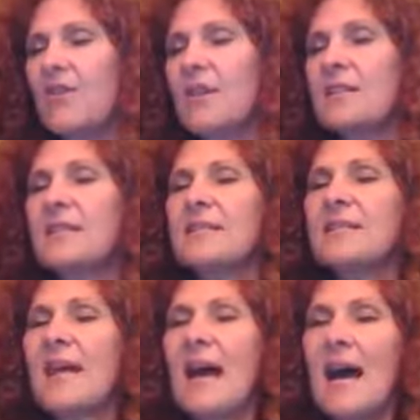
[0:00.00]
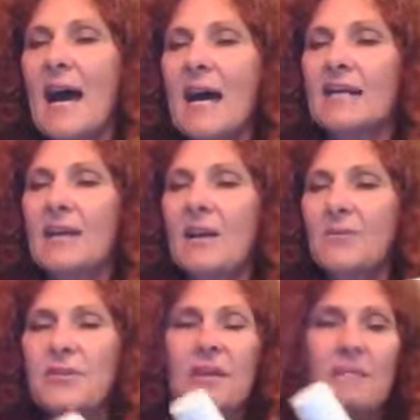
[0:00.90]
This is high
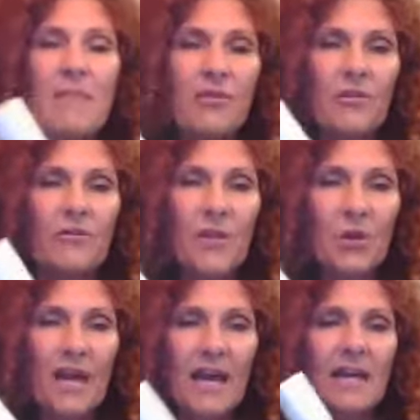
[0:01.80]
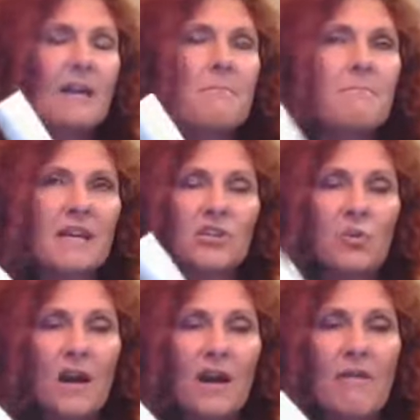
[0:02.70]
dose methylfolate,
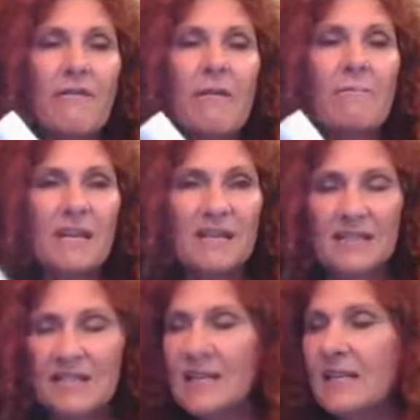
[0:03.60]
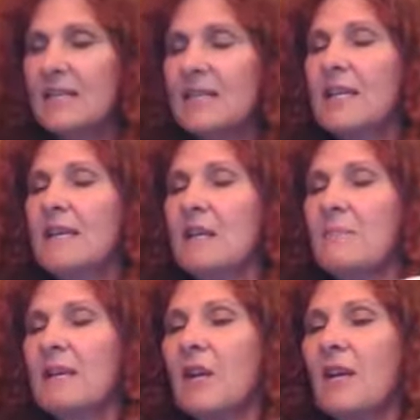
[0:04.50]
B12, B6,
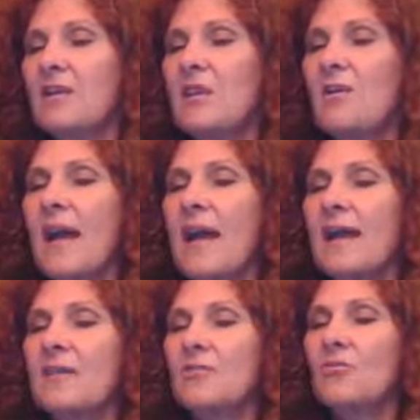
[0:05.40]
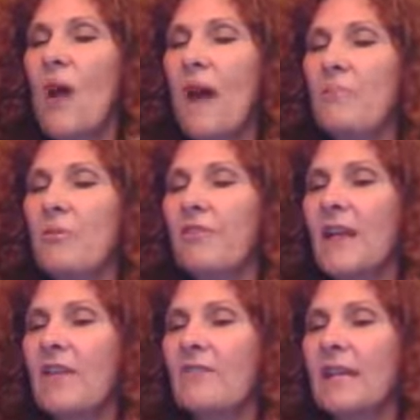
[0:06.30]
but it also has
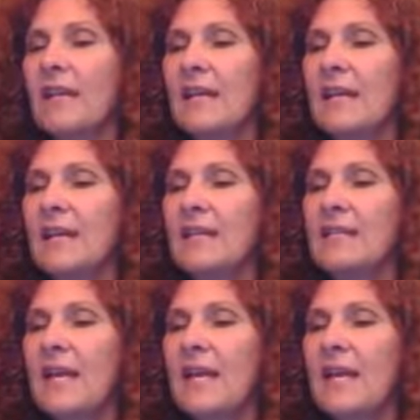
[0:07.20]
riboflavin in it